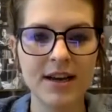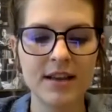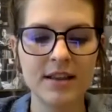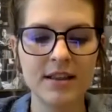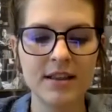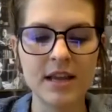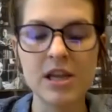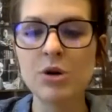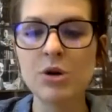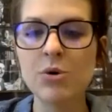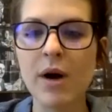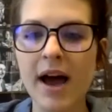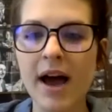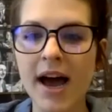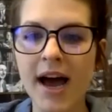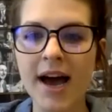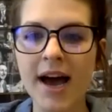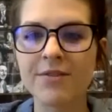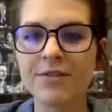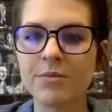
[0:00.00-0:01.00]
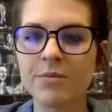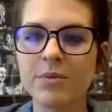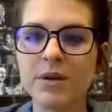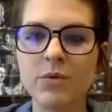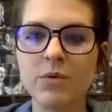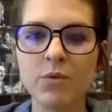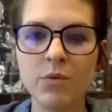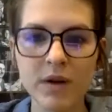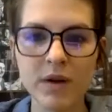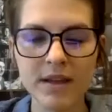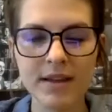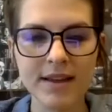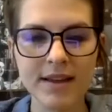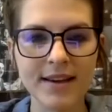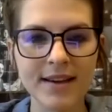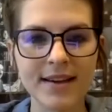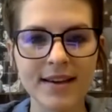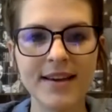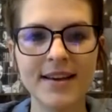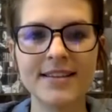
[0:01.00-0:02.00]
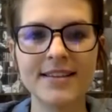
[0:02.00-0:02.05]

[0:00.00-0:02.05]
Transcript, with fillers: then you have to be willing